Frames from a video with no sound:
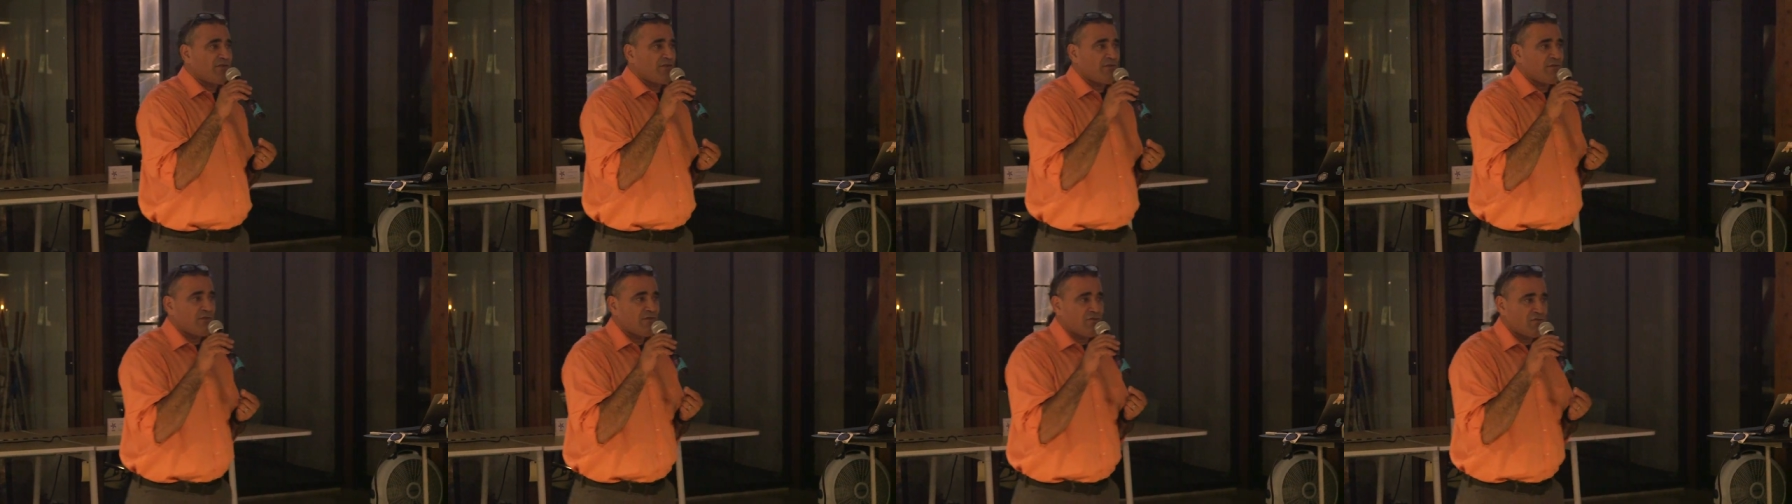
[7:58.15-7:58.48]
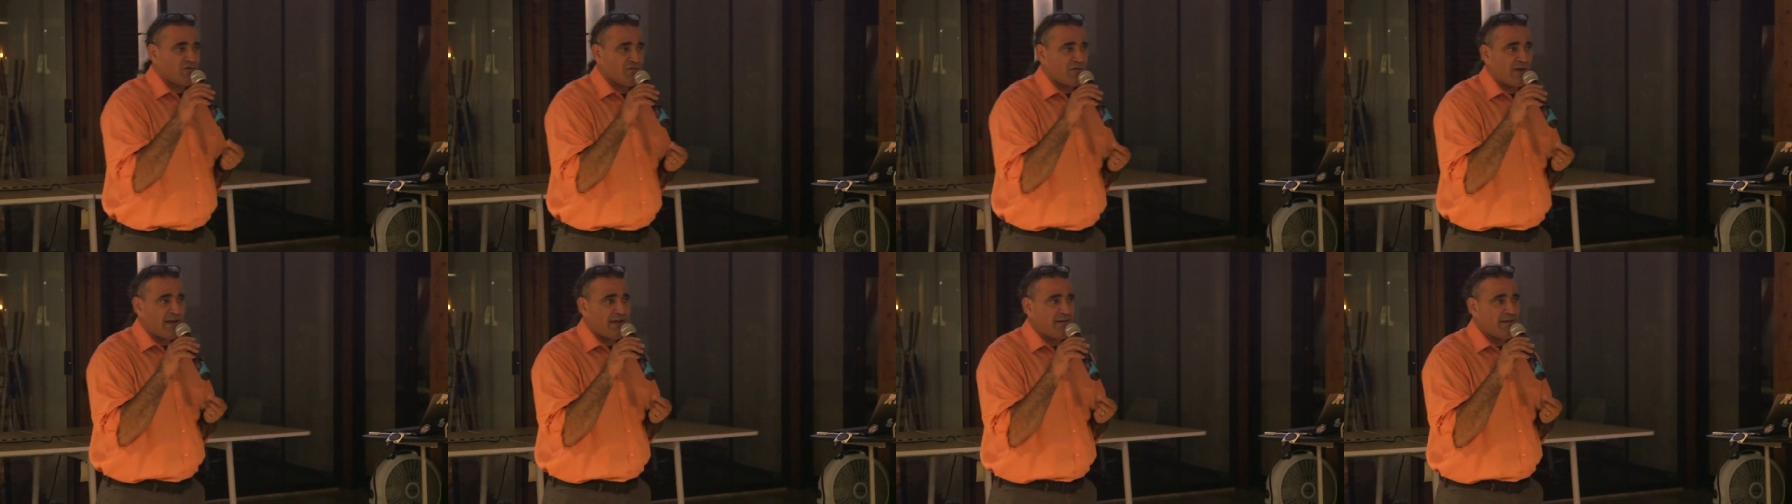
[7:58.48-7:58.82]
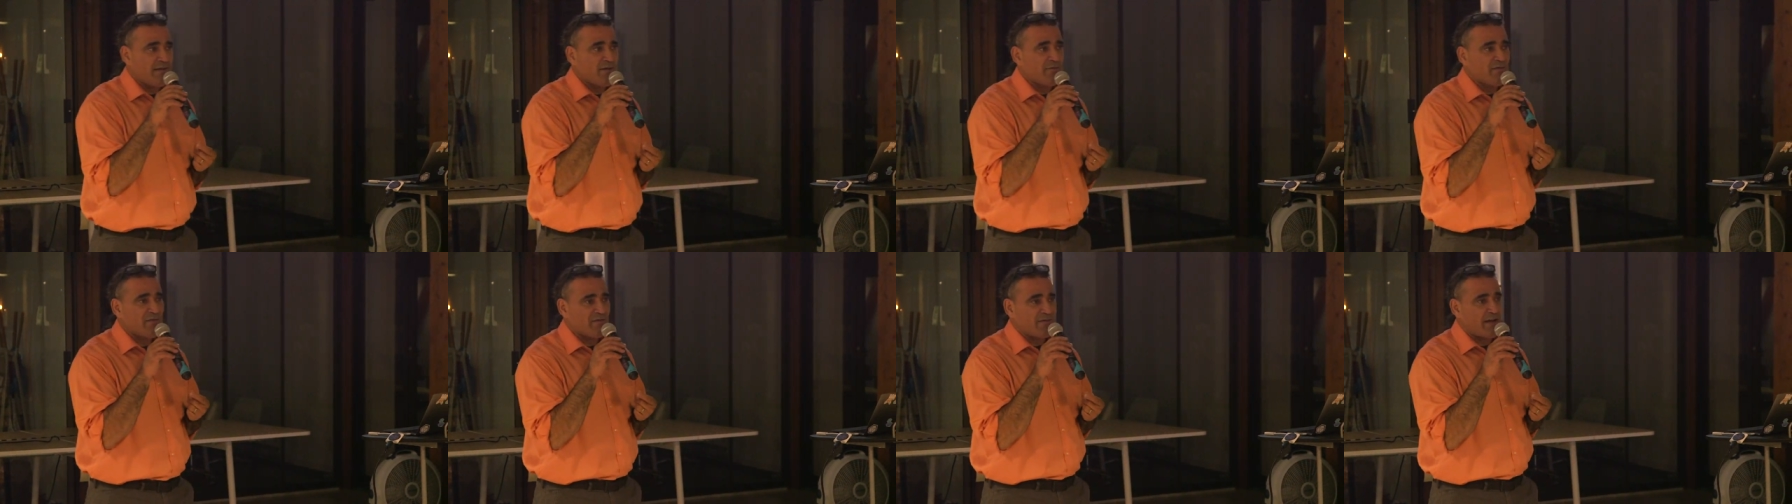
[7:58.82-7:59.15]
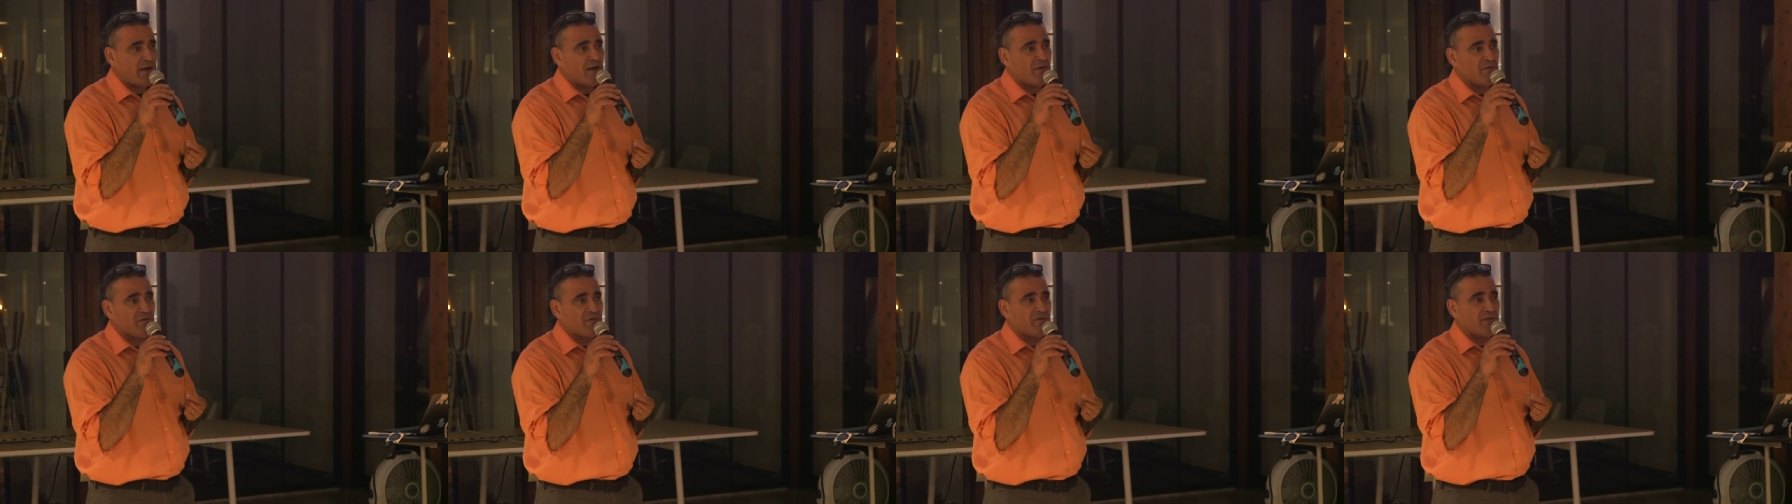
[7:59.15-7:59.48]
to entrain
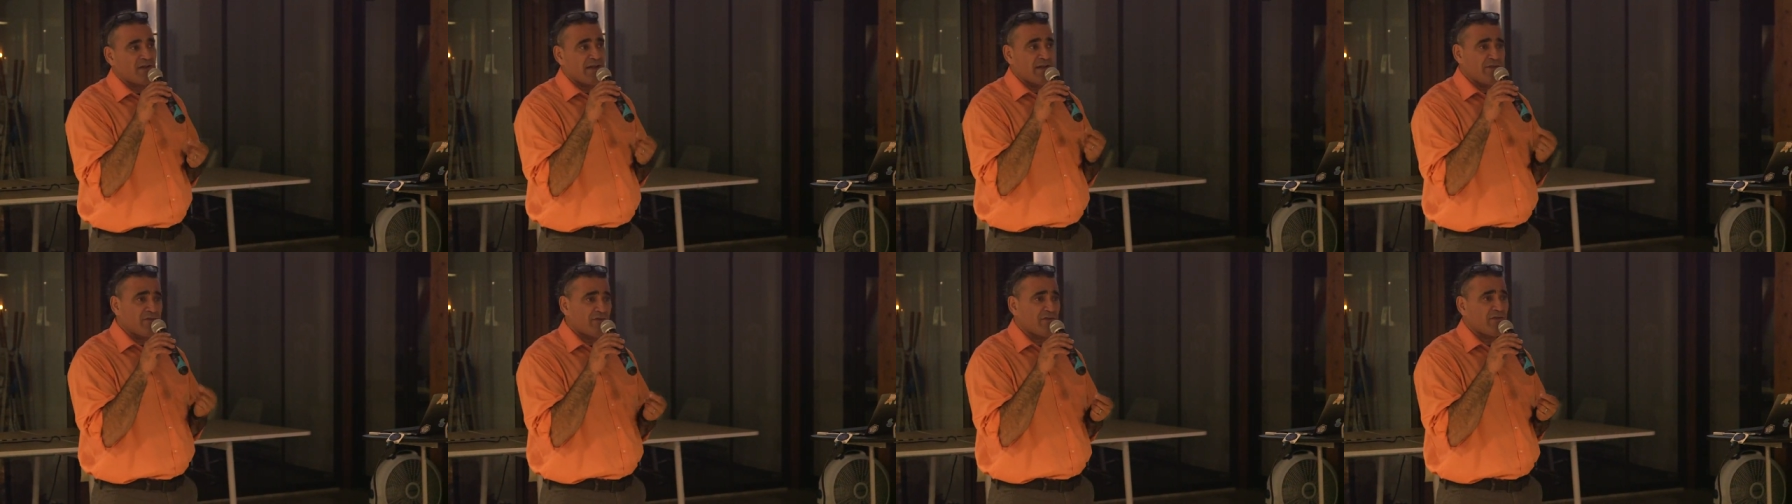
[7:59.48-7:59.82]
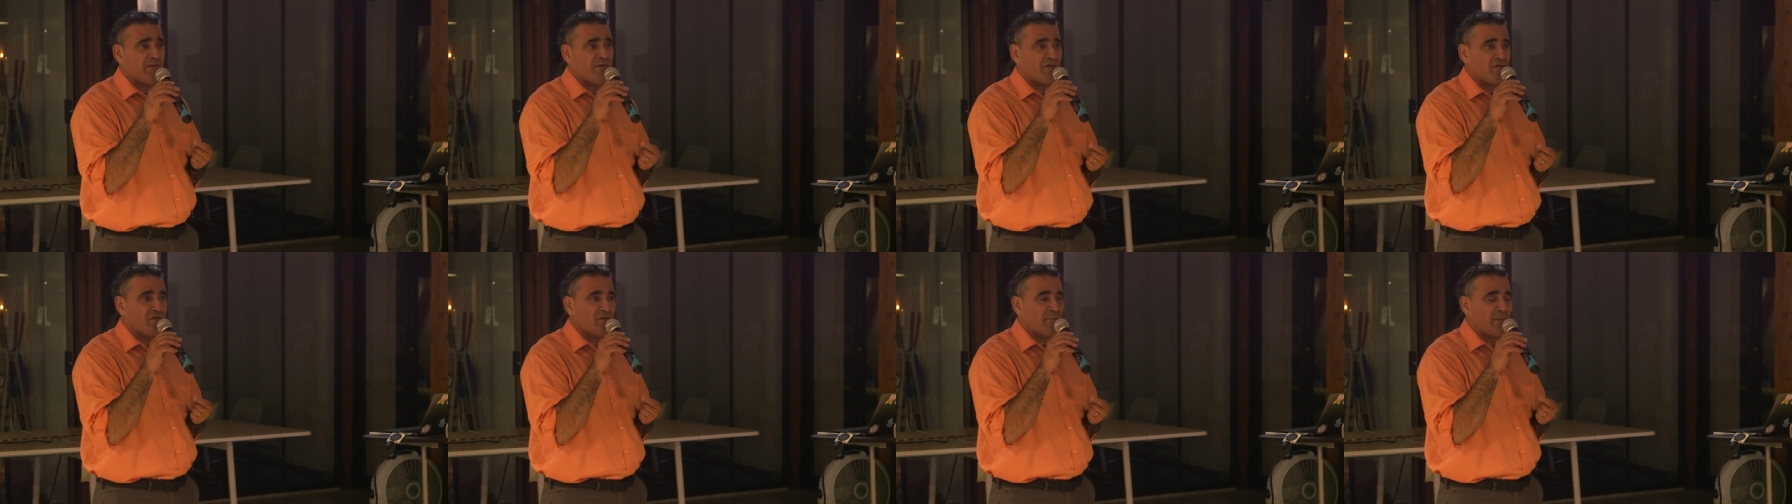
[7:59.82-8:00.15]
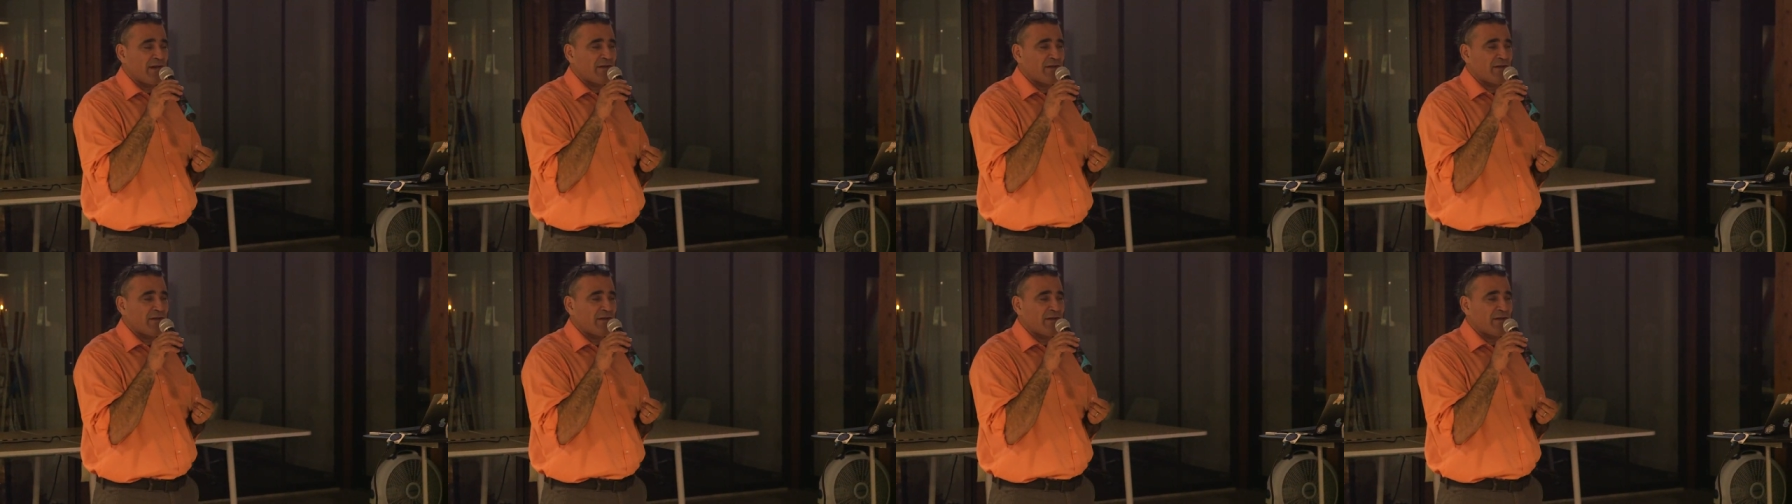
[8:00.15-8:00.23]
themselves into those